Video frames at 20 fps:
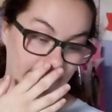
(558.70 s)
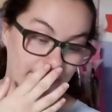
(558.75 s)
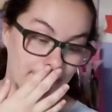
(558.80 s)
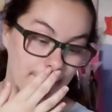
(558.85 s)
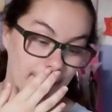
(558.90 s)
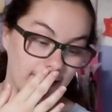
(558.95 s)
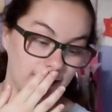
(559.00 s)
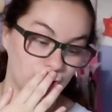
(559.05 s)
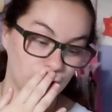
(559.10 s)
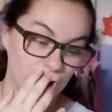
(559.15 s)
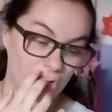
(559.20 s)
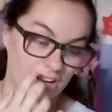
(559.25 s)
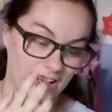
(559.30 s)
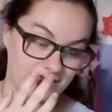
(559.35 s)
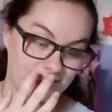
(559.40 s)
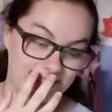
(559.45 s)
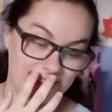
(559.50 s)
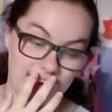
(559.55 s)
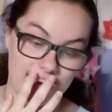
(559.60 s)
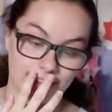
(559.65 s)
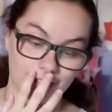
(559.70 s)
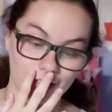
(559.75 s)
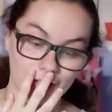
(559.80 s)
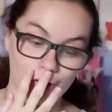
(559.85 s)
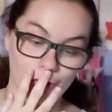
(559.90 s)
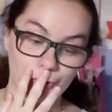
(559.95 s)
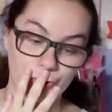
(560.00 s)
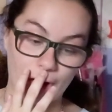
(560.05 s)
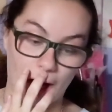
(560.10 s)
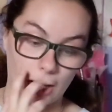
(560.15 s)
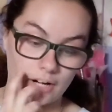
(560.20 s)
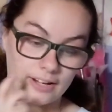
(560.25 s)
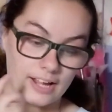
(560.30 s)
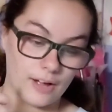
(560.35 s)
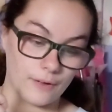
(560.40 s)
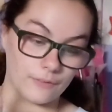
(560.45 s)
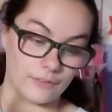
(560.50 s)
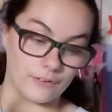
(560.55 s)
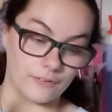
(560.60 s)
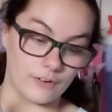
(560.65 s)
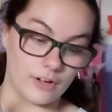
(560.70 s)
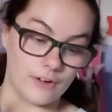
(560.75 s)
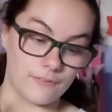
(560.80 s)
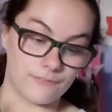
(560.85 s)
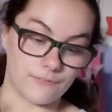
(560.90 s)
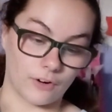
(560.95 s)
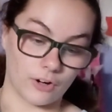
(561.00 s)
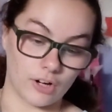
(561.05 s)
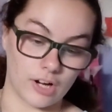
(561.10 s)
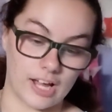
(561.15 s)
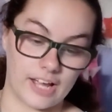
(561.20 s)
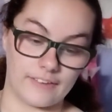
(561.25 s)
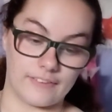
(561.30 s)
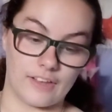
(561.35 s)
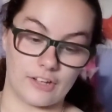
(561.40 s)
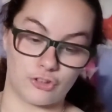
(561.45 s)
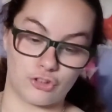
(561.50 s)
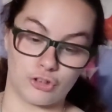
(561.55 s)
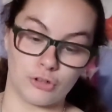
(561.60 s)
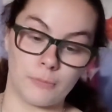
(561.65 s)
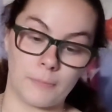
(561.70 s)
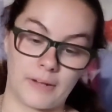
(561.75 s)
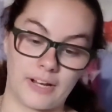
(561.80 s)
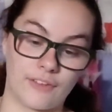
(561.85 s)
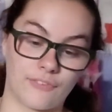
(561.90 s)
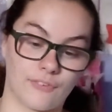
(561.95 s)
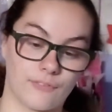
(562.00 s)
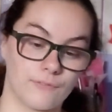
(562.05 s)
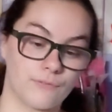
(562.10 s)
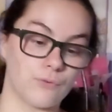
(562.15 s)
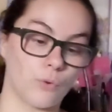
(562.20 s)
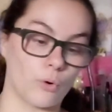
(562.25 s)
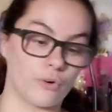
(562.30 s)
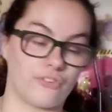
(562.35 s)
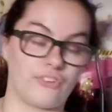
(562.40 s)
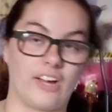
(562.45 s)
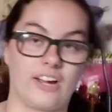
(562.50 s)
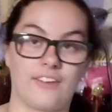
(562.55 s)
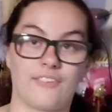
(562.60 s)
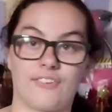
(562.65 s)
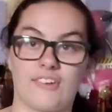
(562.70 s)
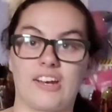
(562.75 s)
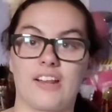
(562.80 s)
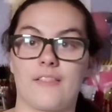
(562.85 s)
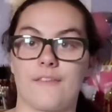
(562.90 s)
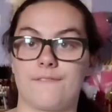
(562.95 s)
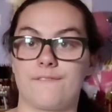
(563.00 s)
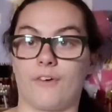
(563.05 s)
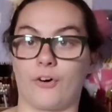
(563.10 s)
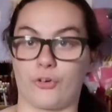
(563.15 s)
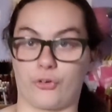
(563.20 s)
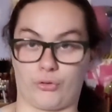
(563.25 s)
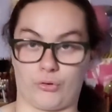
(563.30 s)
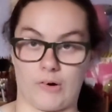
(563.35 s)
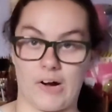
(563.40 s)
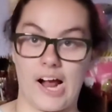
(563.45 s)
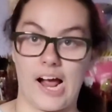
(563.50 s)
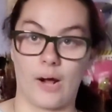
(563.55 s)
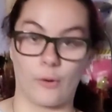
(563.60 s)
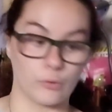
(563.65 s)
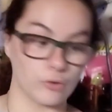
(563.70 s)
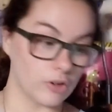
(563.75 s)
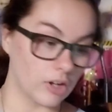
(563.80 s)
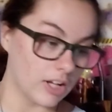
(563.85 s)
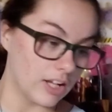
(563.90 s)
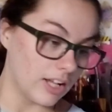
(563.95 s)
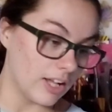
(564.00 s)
managed to get a technical knockout in the 2 minutes and 4 seconds into the first round.